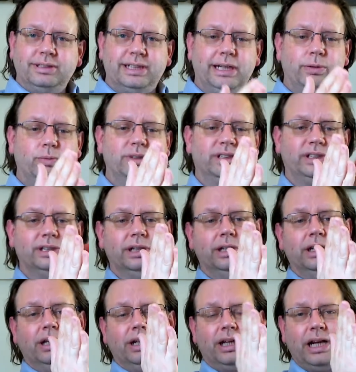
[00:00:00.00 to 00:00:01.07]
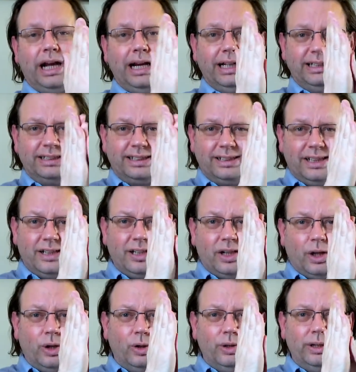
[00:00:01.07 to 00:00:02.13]
say it was kind of
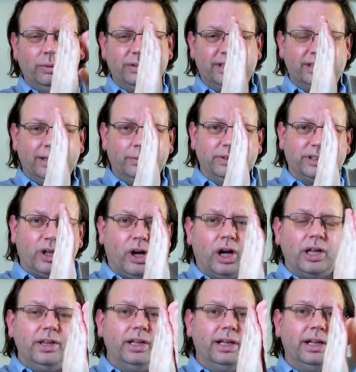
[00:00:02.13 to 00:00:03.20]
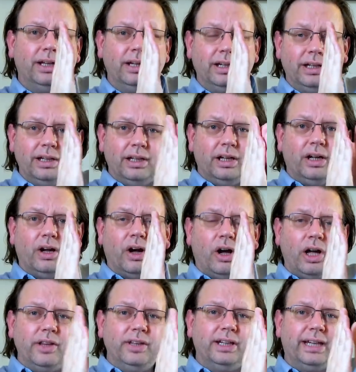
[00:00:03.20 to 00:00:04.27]
close, it was on the
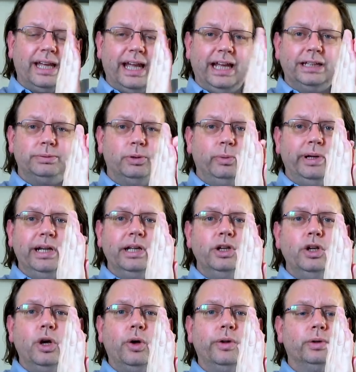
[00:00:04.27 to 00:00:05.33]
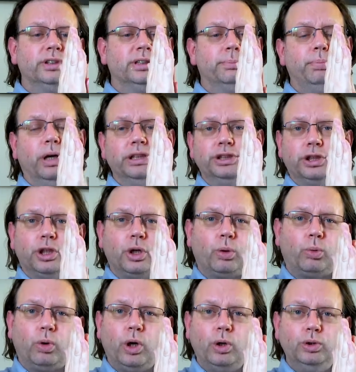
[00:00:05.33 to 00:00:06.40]
case, but we didn't know there was a bunch of
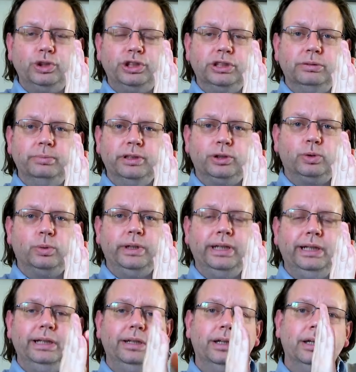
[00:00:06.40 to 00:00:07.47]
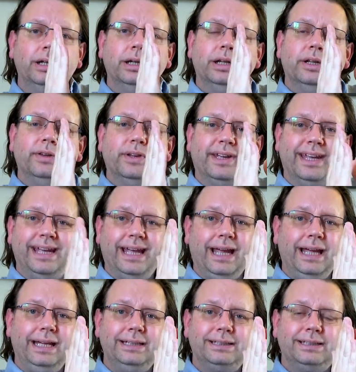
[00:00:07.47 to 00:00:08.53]
corrosion between the
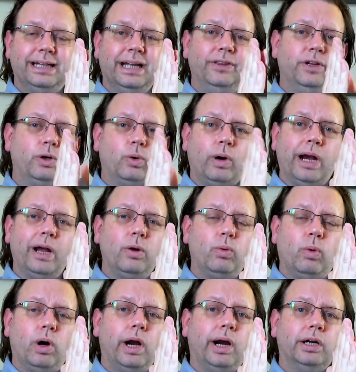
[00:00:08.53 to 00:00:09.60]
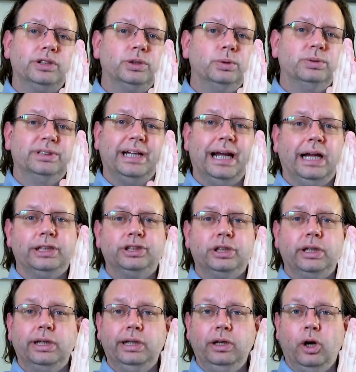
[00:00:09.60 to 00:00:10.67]
case and the ground wire, so it was
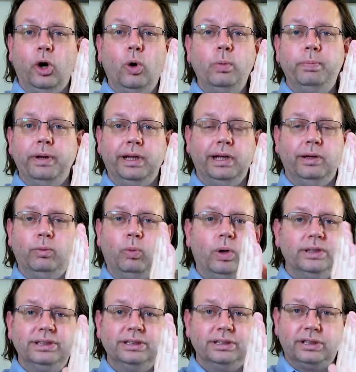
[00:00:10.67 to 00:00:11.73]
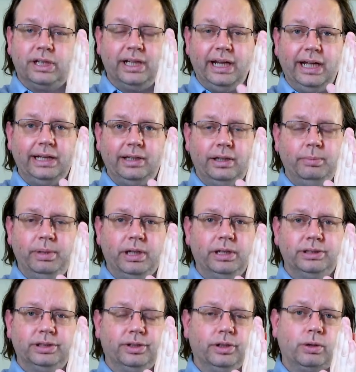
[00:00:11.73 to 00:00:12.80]
actually open and wasn't connected
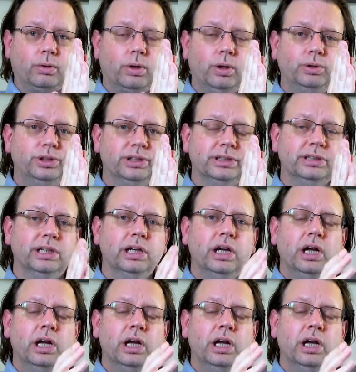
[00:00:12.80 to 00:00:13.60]
because of the corrosion.